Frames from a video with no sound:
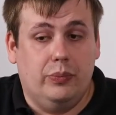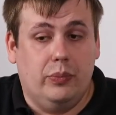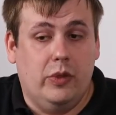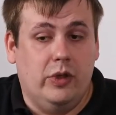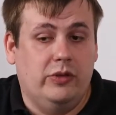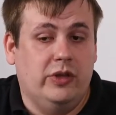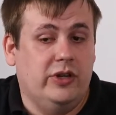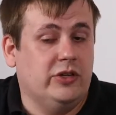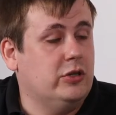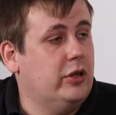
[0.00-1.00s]

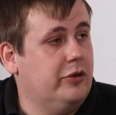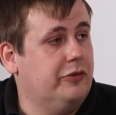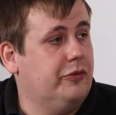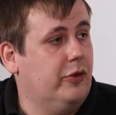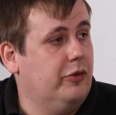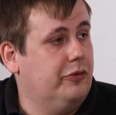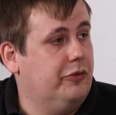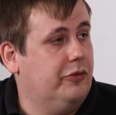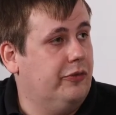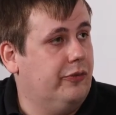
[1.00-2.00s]
There's a lot
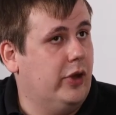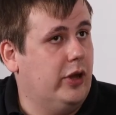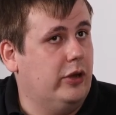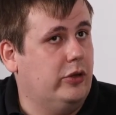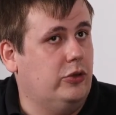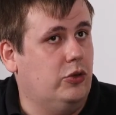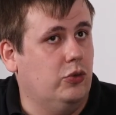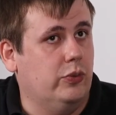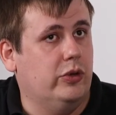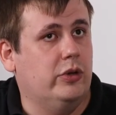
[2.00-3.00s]
of
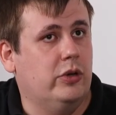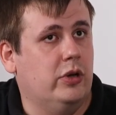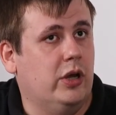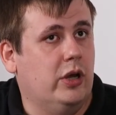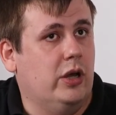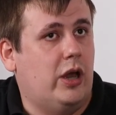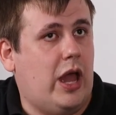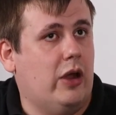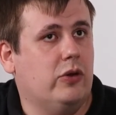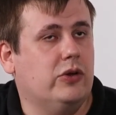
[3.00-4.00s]
human
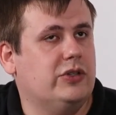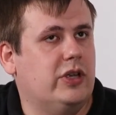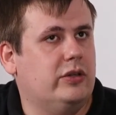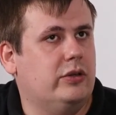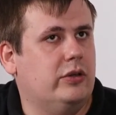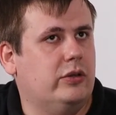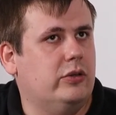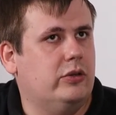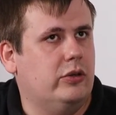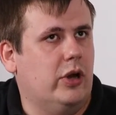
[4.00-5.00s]
errors that
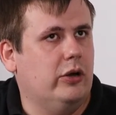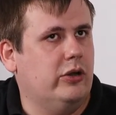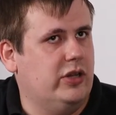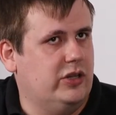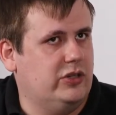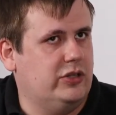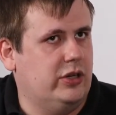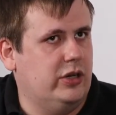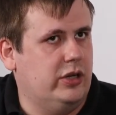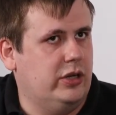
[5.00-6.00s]
are not
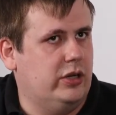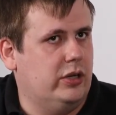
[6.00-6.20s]
necessarily